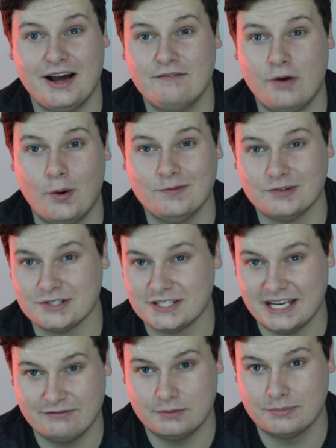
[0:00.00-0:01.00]
of over
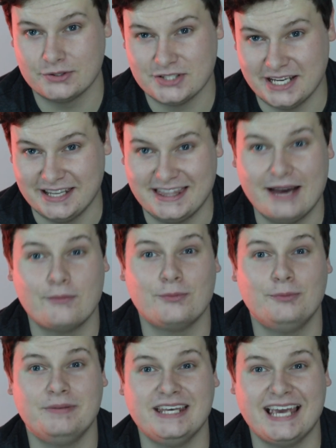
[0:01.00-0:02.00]
7%. That will
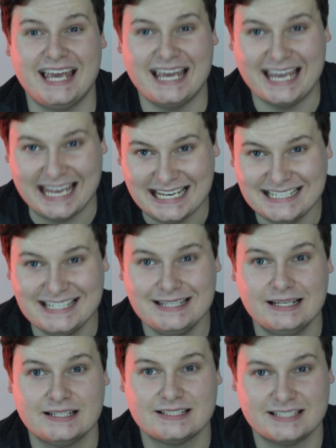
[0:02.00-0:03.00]
be
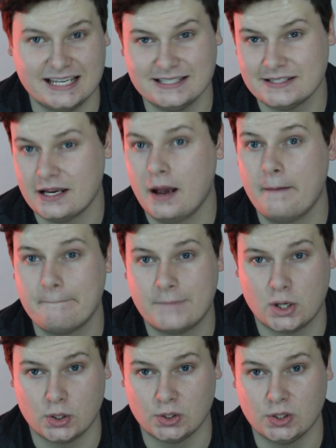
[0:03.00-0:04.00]
80 cents
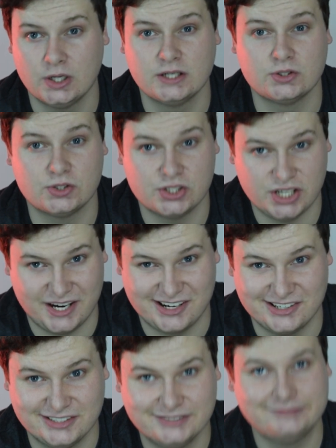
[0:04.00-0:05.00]
per share.
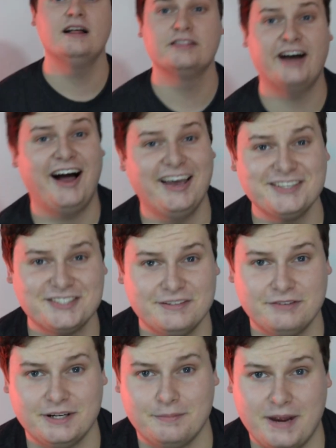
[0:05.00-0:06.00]
The highest
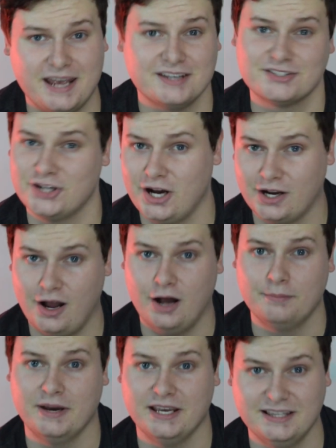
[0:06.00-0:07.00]
dividend paying stock
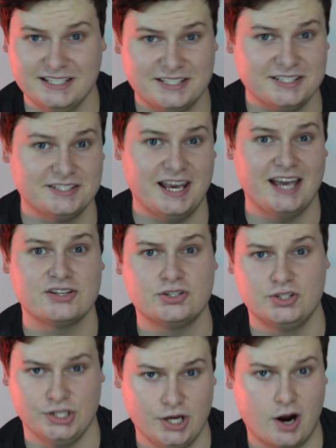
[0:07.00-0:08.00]
on my list is
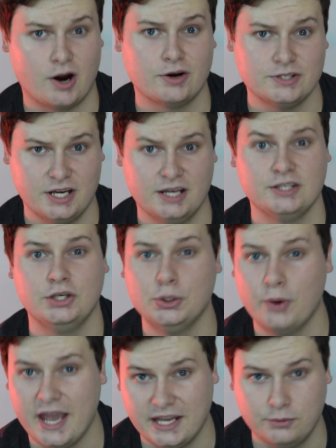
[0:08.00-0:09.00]

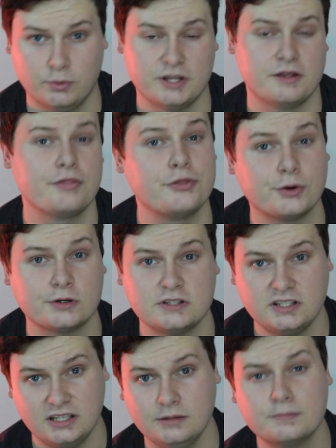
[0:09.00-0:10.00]
SGR.UN with a
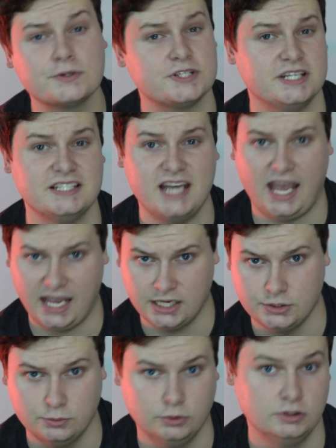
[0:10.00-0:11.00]
13%
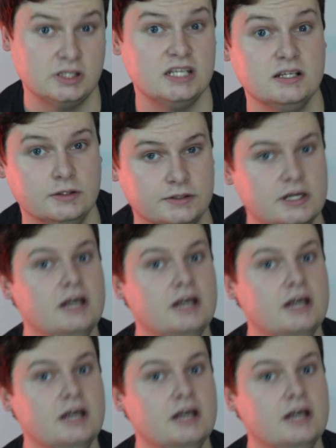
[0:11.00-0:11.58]
annual yield.